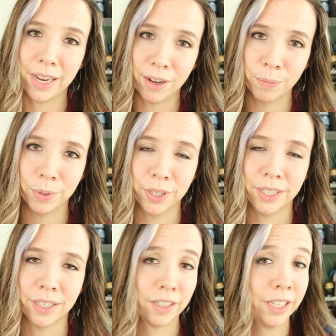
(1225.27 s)

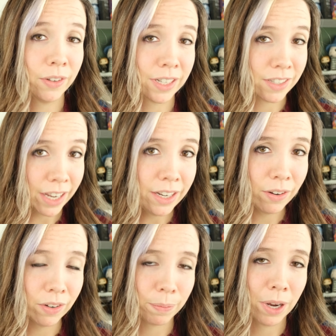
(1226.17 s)
output so that you
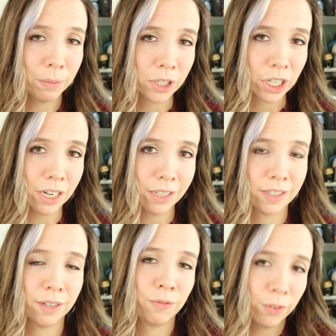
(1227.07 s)
continue to publish
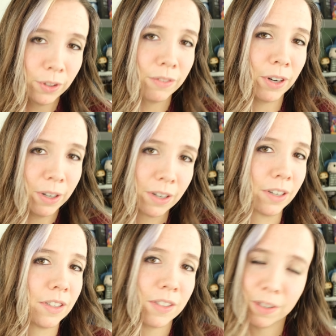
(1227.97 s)
content full of
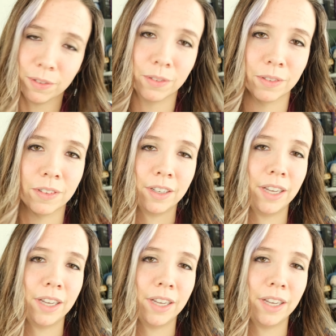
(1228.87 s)
heart, soul,